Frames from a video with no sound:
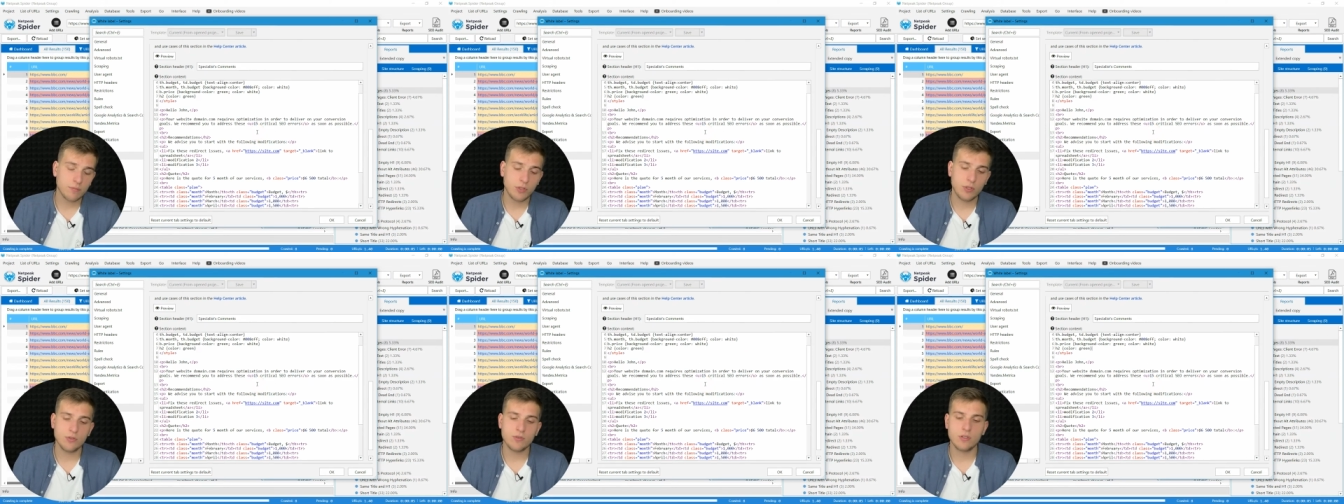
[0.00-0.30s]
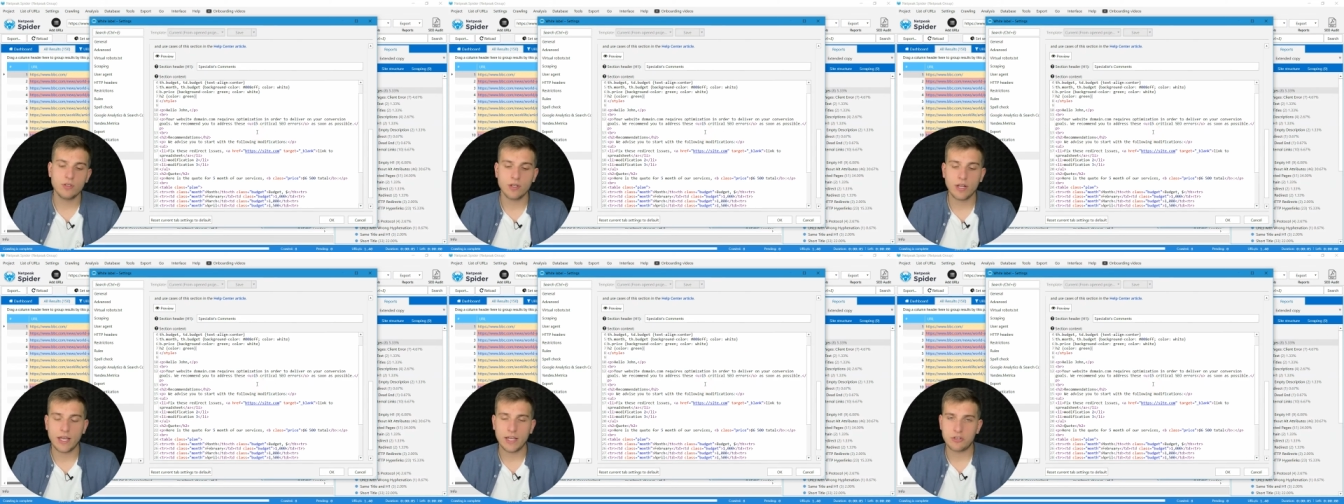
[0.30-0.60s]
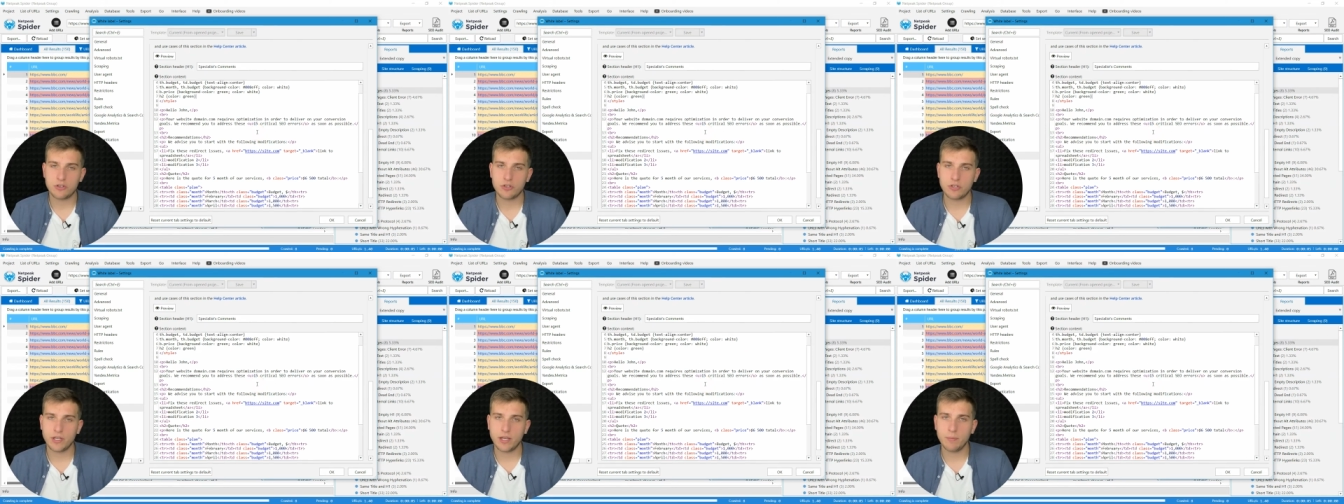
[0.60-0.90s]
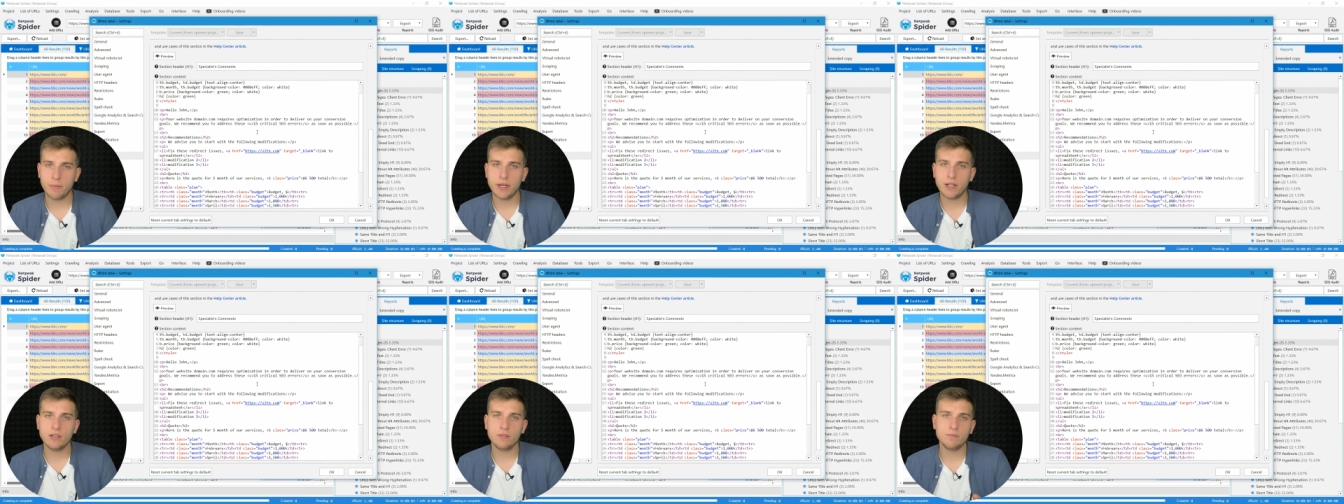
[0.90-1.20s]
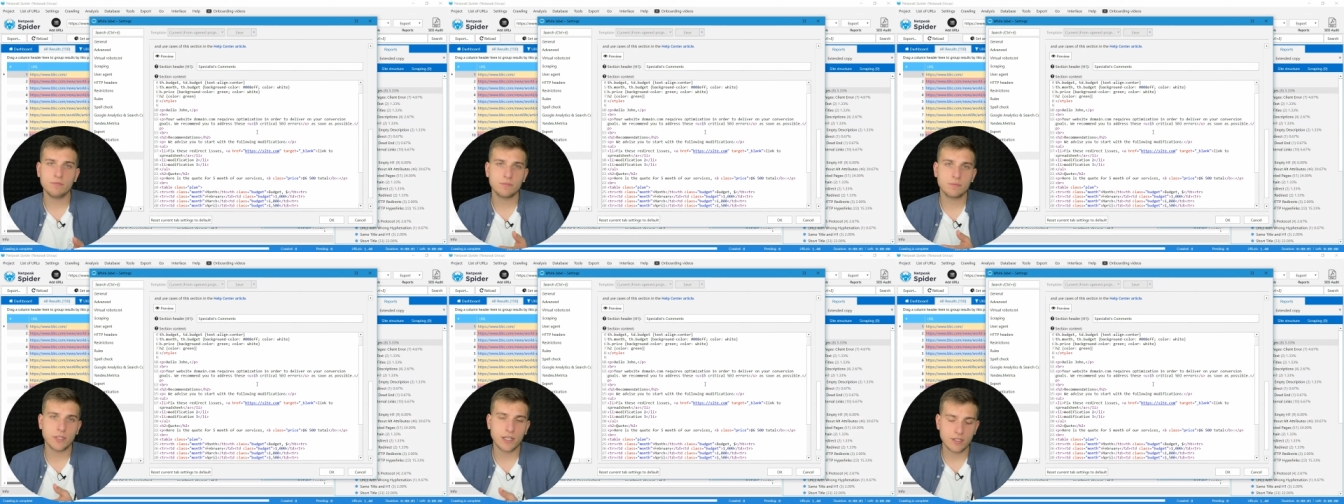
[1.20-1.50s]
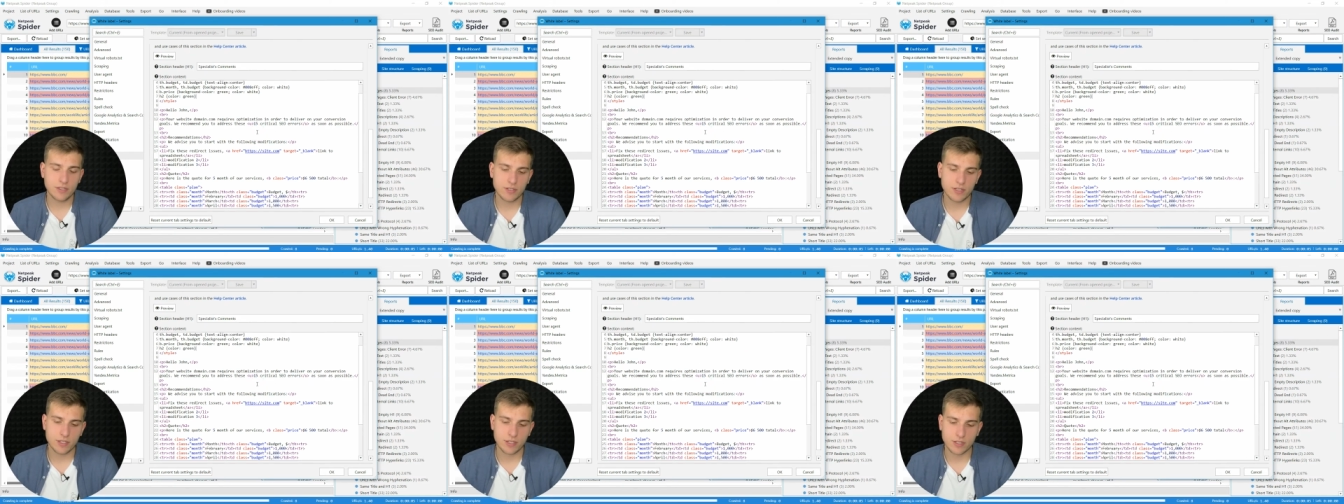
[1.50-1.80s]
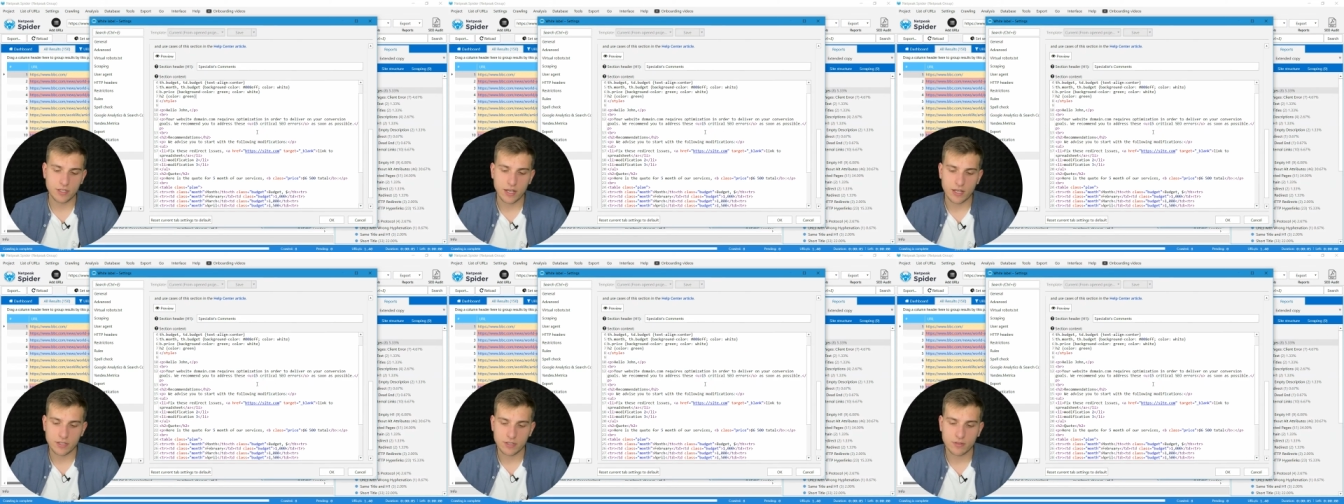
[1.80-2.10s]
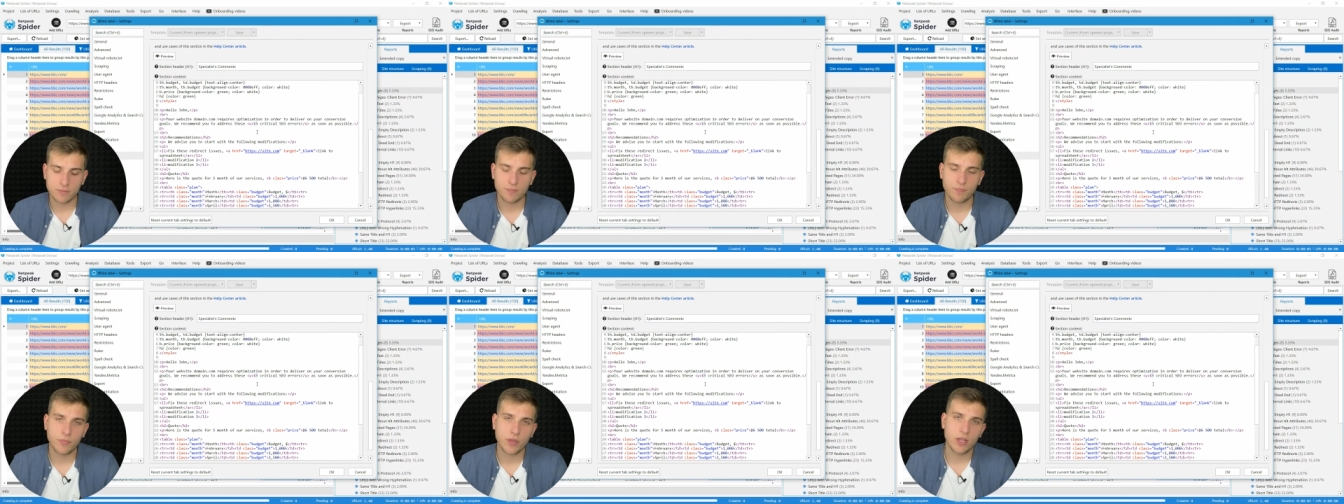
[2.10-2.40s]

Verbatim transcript: using H T M L and C S S.